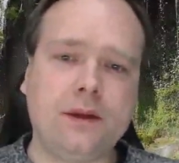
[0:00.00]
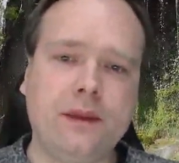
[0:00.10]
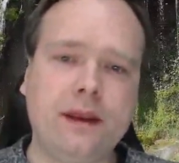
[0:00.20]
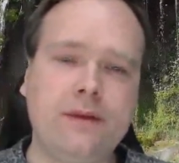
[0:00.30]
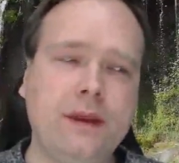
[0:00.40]
So
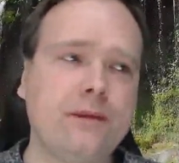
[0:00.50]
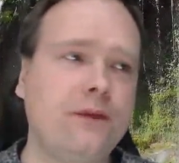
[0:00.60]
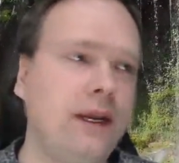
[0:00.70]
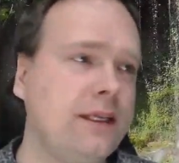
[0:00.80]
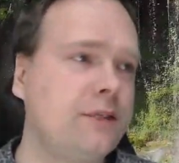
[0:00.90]
they have
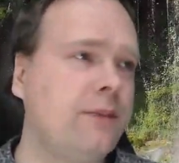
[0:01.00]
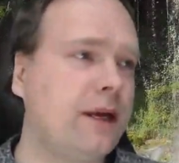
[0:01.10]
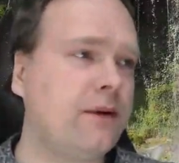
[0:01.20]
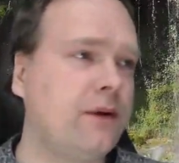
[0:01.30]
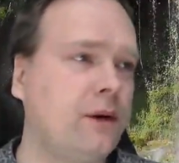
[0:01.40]
created this
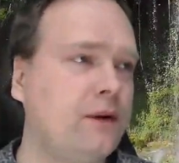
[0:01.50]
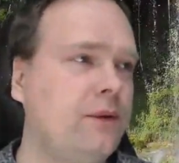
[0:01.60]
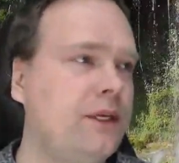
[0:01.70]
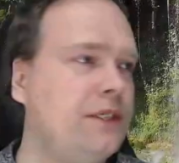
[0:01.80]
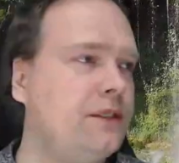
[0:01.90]
Micronaut,
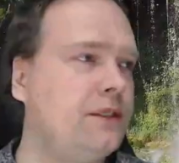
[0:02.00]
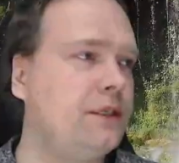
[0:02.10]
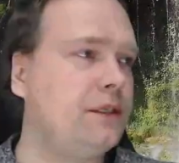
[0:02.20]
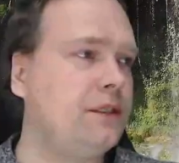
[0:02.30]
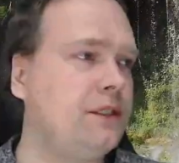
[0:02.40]
which
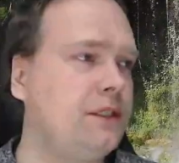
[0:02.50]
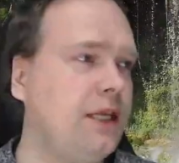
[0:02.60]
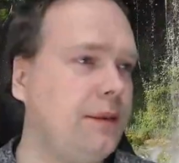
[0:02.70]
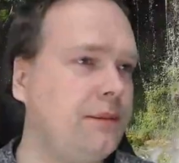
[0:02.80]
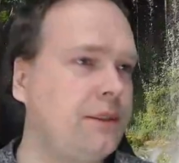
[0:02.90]

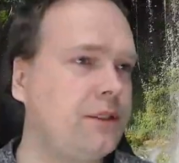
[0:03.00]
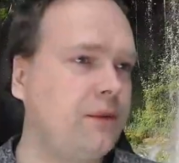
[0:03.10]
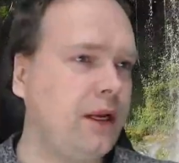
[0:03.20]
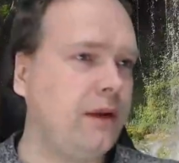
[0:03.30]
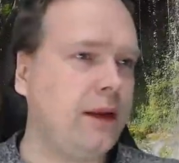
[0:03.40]

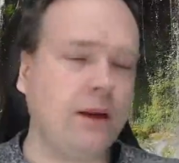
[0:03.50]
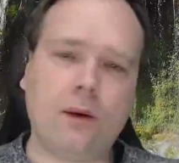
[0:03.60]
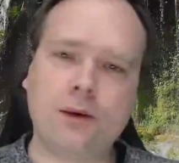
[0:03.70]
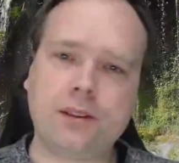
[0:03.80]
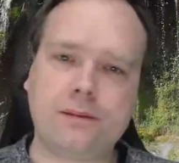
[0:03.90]
seems really, really
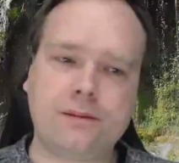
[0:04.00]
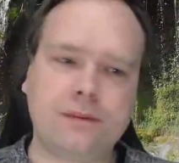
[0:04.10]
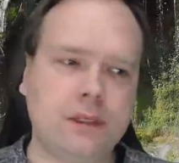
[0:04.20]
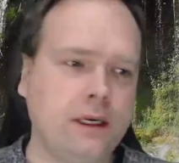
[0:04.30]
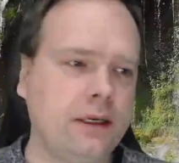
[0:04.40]
awesome,
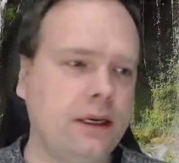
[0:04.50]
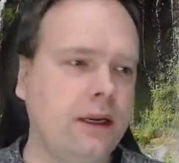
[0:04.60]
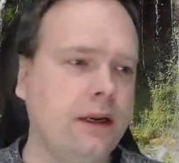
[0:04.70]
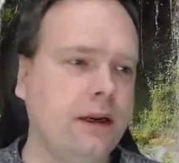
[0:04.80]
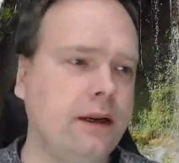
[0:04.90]
and
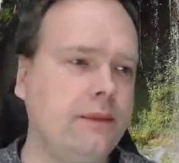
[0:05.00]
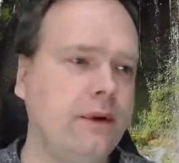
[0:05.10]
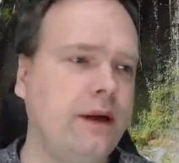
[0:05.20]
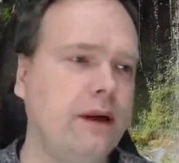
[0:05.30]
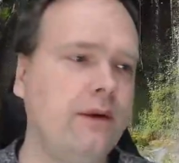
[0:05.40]
I
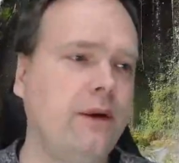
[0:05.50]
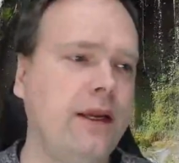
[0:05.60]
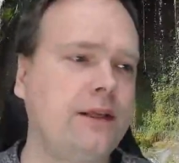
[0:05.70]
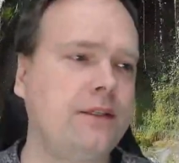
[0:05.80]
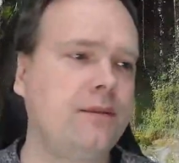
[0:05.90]
will
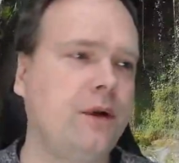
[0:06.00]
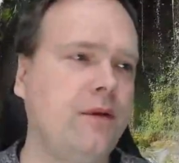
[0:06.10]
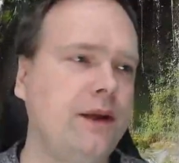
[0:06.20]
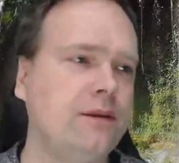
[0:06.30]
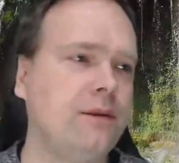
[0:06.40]
create some more
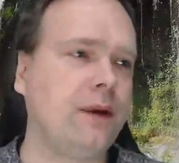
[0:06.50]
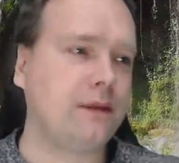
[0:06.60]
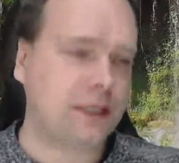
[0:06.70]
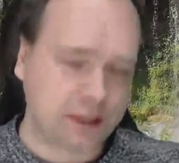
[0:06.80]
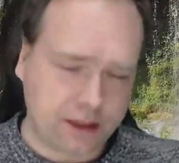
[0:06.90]
videos
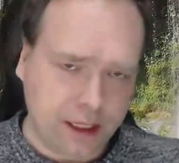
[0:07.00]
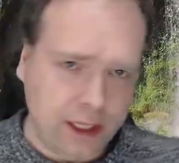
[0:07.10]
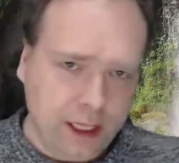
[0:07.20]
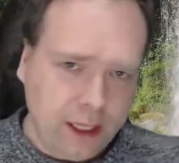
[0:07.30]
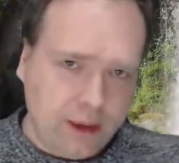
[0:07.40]
about this.
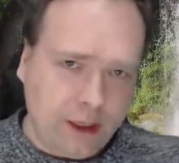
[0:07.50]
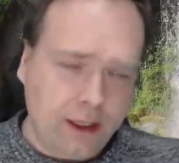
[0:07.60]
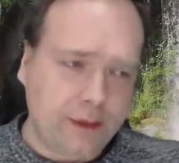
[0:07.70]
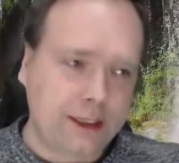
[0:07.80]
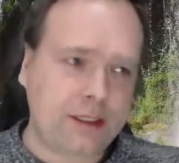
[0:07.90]

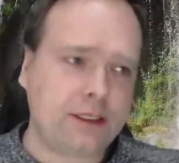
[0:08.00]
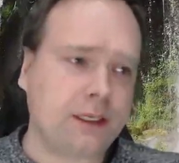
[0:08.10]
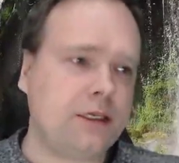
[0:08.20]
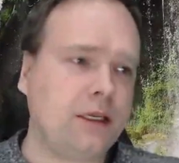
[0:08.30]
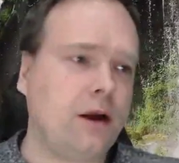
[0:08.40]
This is
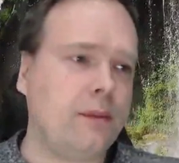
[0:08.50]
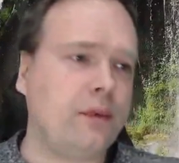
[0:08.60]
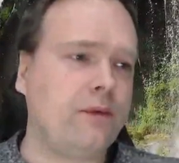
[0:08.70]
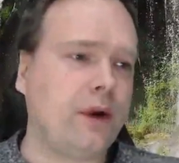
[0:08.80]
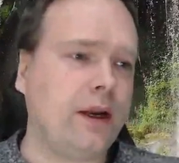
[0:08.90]
just an up
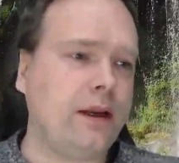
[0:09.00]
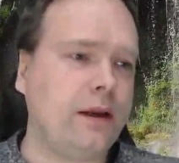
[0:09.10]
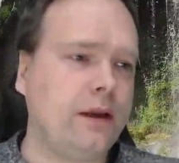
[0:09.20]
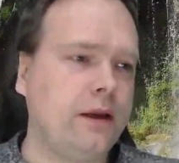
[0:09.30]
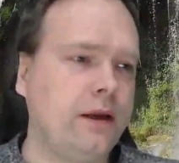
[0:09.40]
and
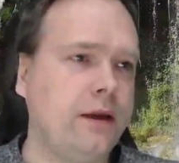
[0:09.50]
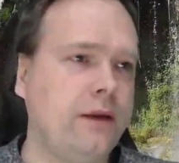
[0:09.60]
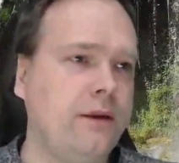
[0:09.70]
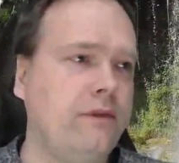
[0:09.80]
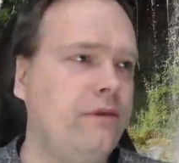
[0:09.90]
running
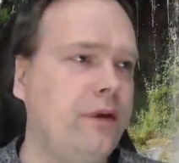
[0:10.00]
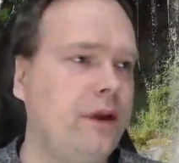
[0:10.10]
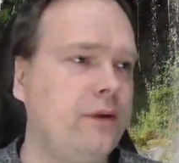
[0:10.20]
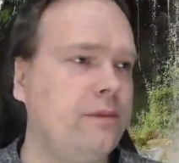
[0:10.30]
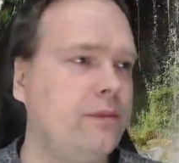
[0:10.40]

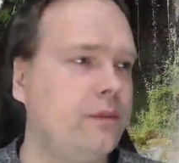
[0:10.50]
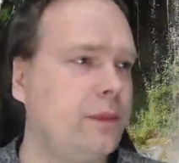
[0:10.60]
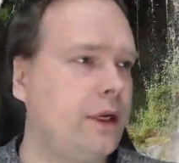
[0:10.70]
video,